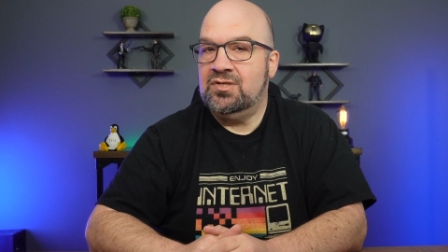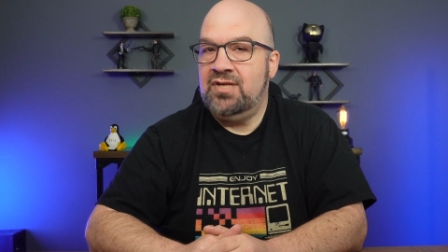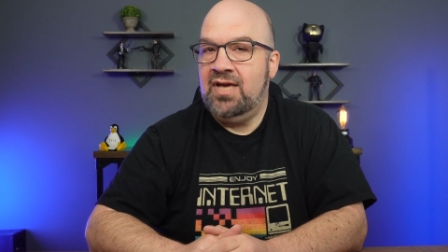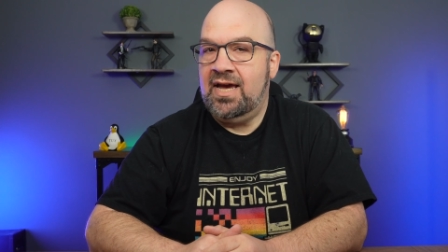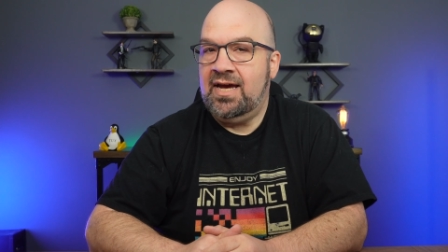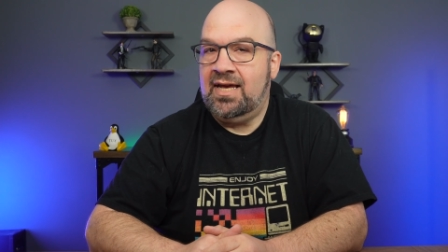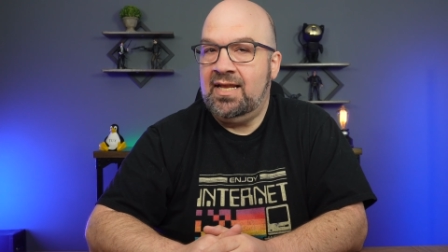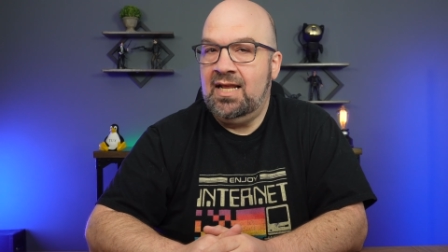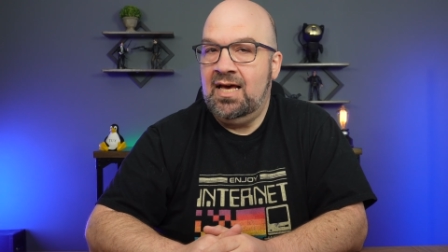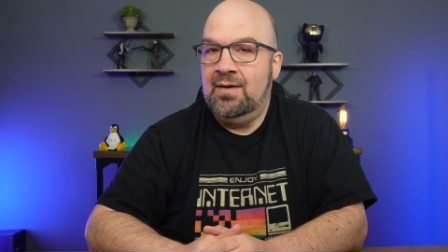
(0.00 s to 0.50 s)

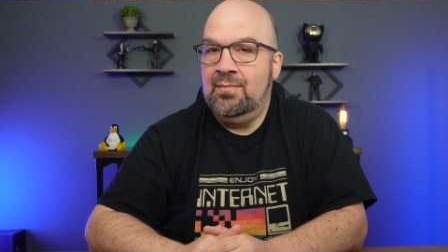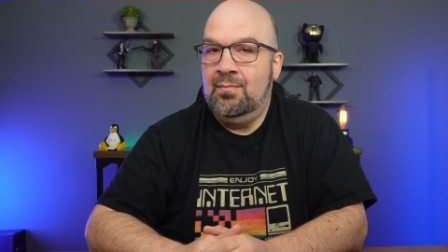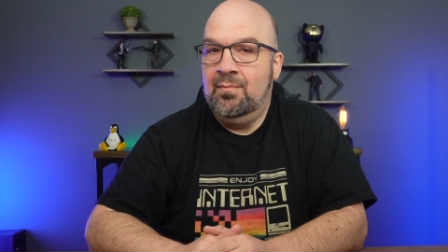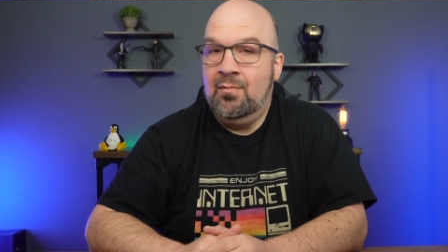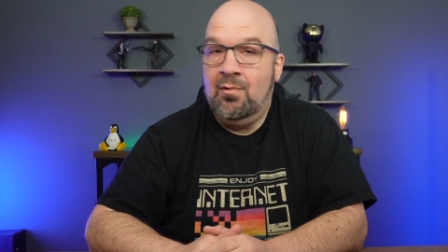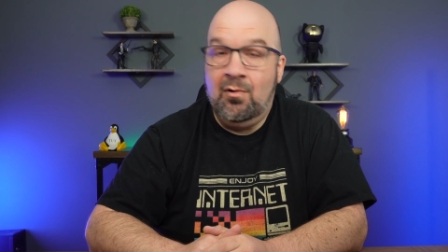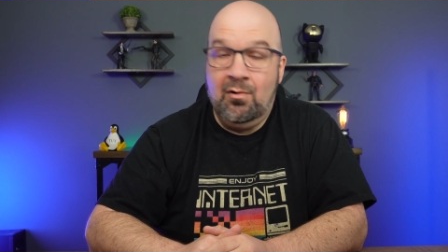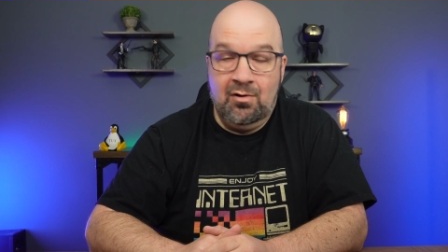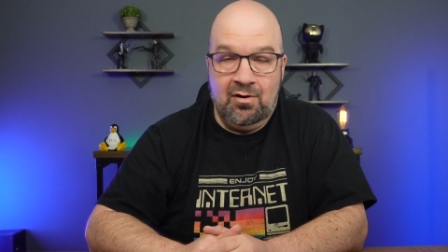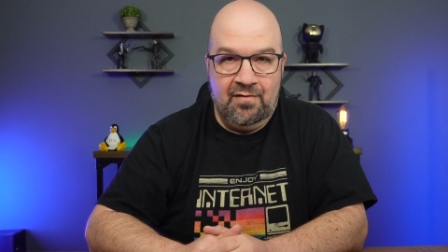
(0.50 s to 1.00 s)
taken up
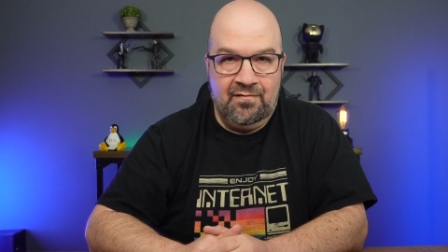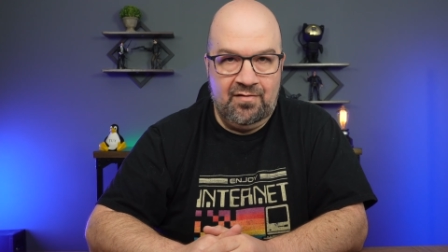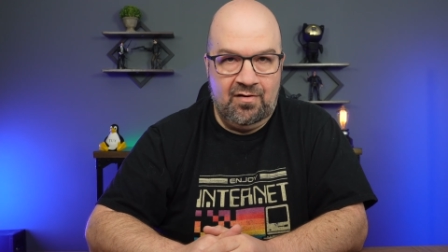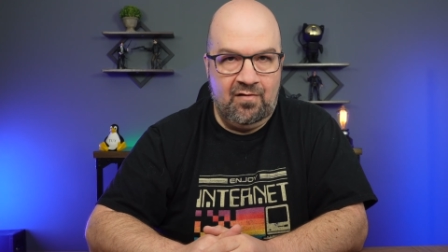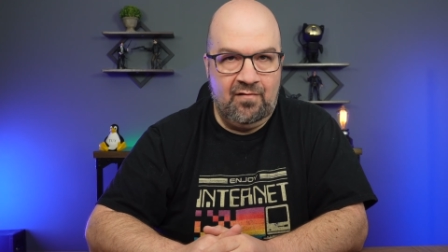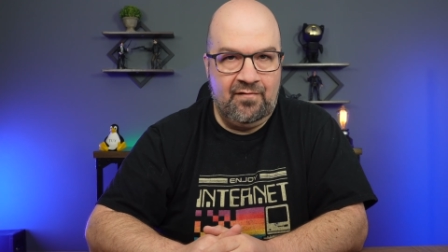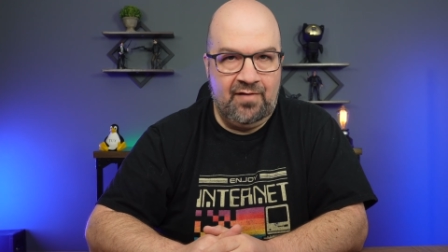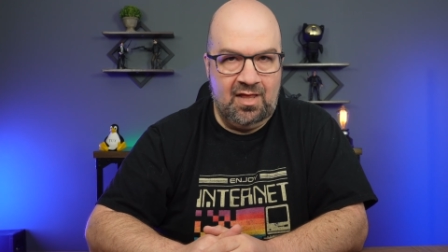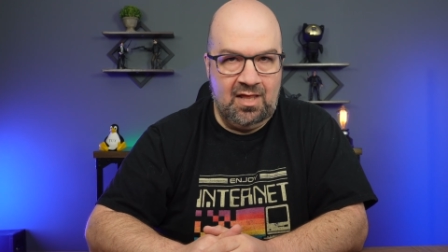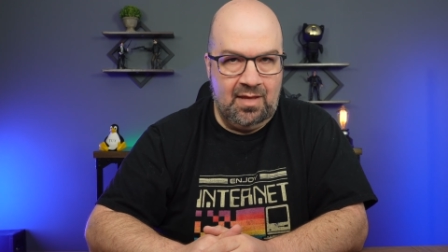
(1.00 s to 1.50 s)
more of
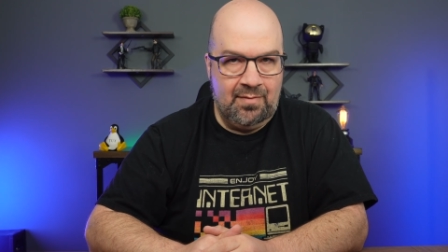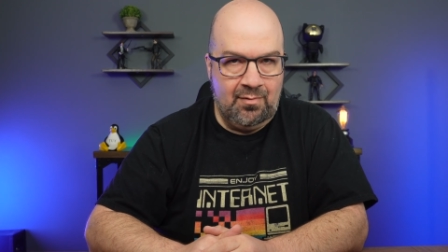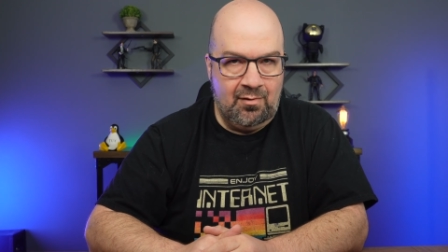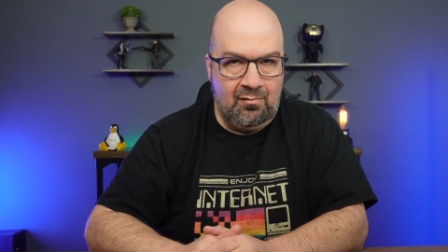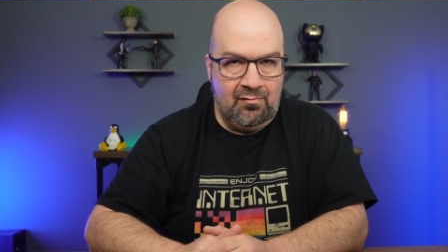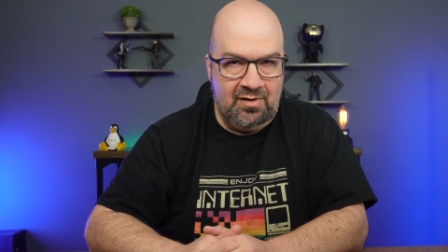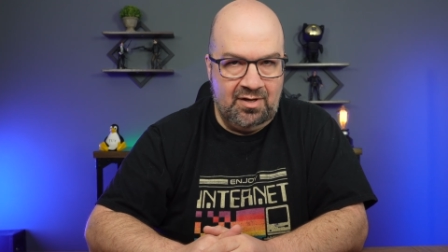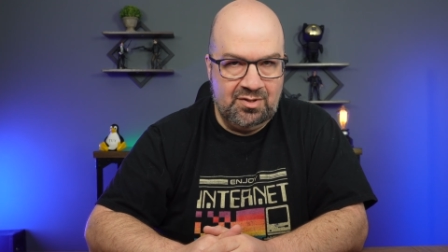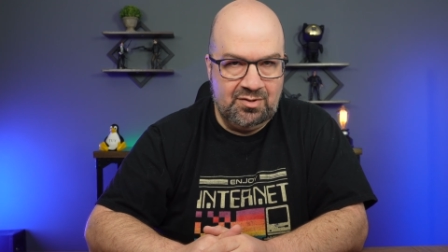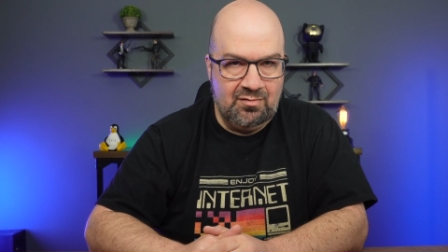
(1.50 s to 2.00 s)
your valuable
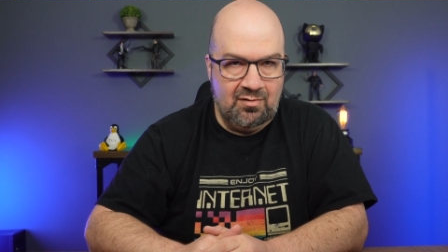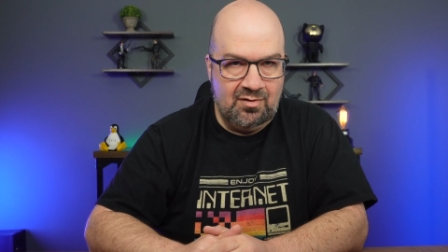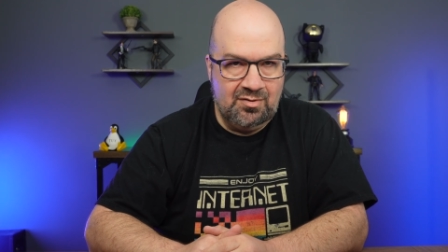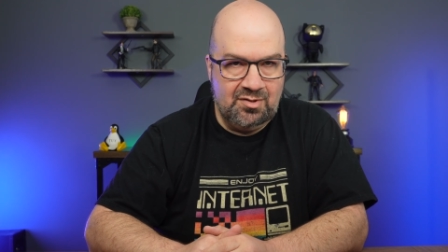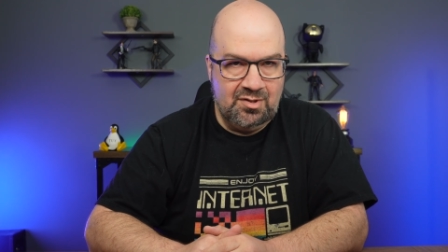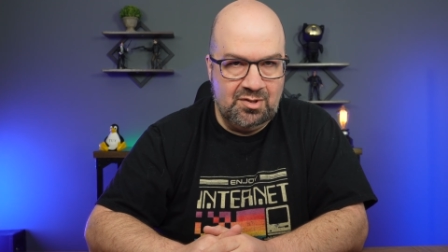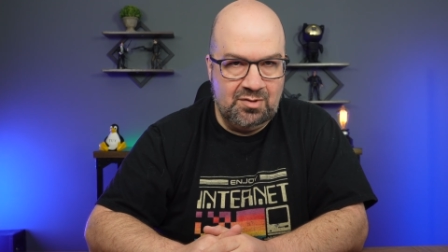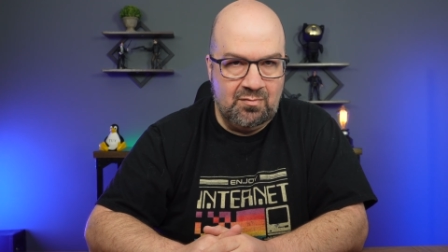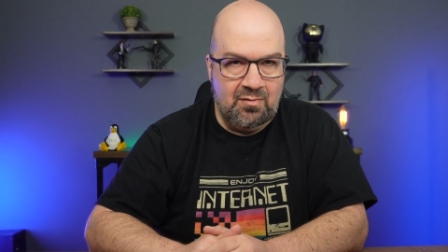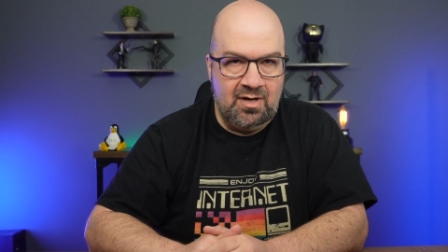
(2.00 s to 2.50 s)

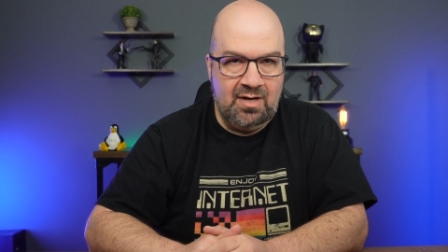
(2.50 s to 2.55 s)
resources